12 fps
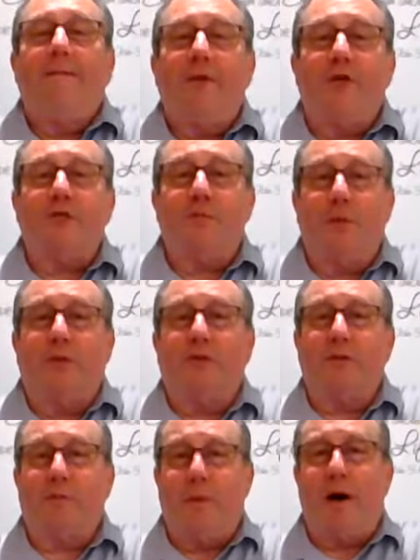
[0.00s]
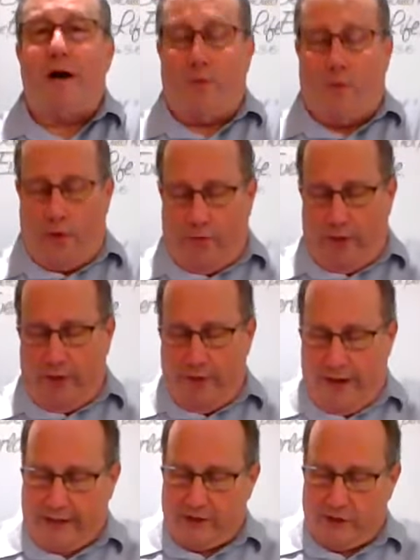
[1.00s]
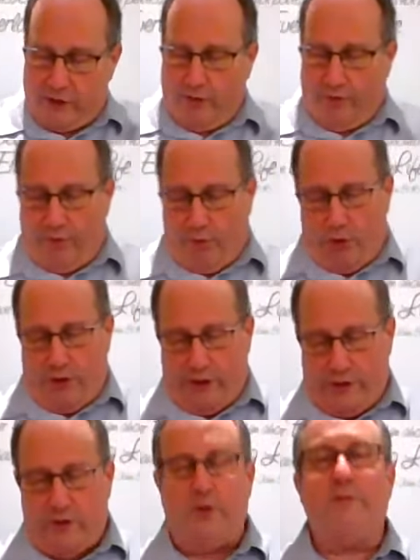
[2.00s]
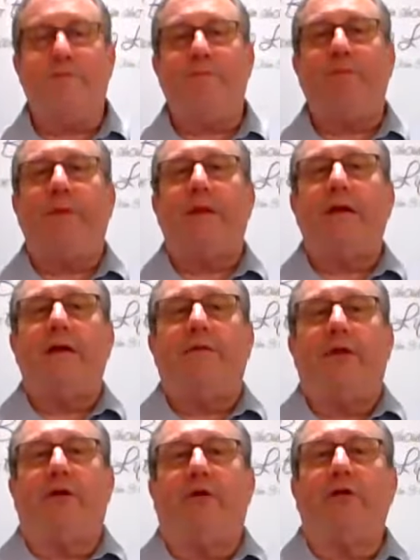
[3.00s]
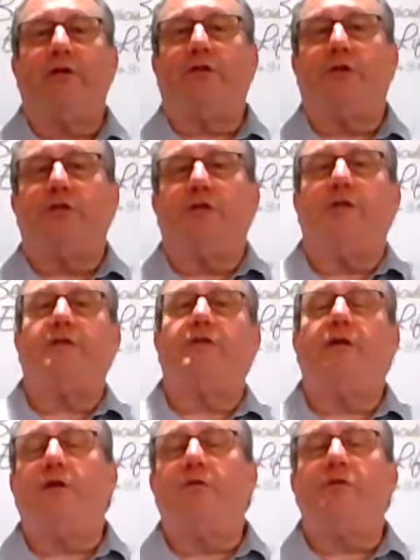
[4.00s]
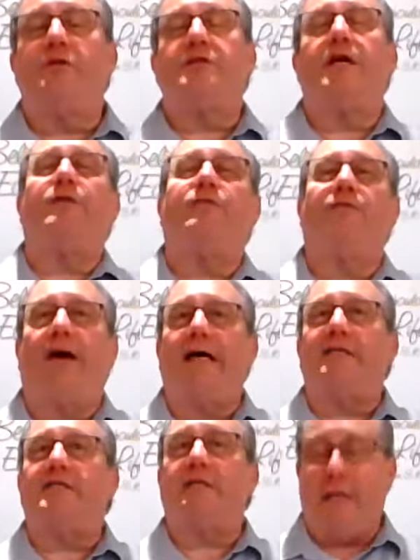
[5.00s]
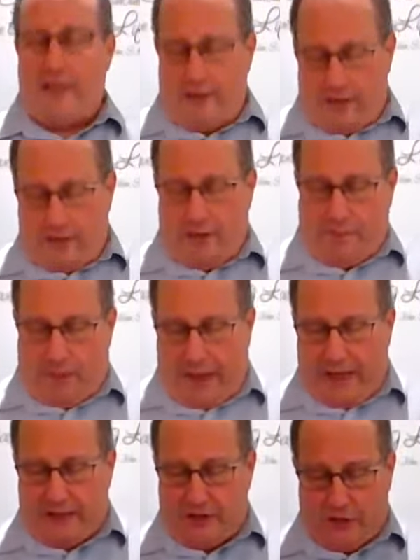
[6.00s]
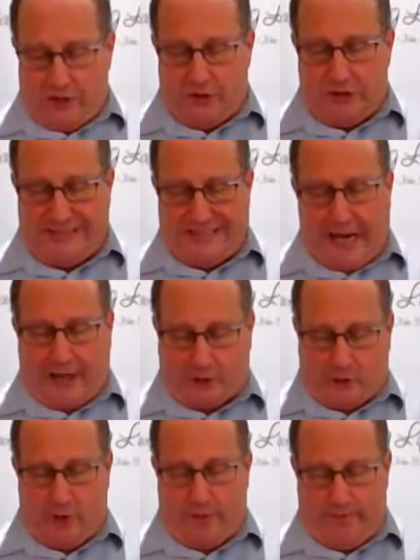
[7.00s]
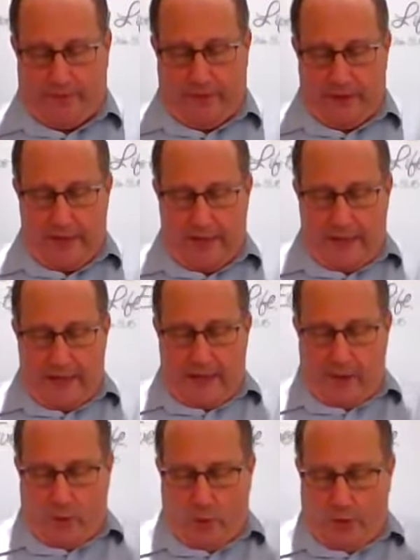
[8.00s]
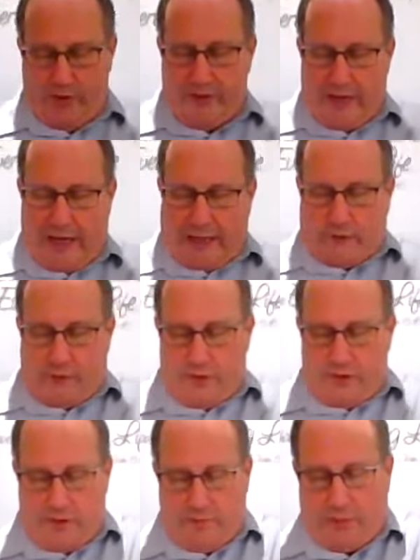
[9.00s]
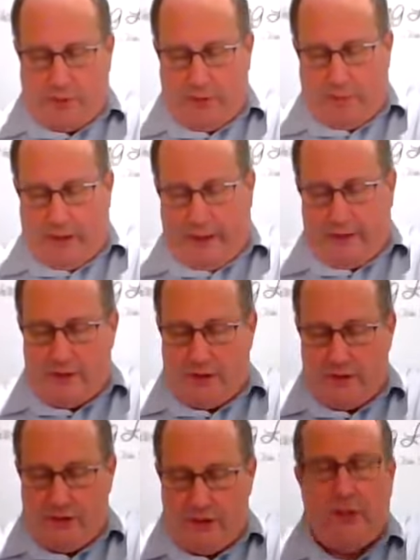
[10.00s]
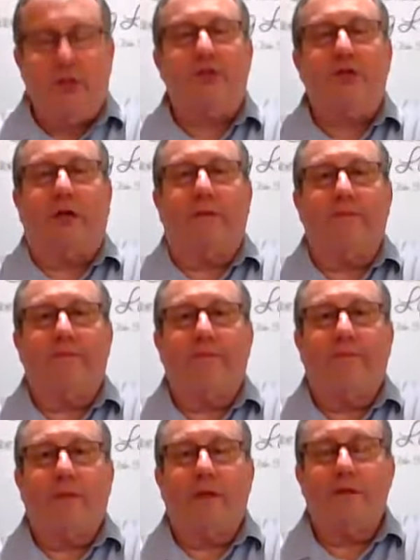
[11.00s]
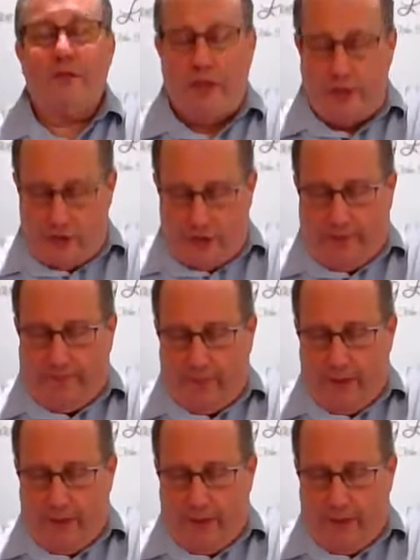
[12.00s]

is built upon. We read in Acts 2:42, the early church continued steadfastly in the apostles' doctrine. The word doctrine simply means teaching. Teaching.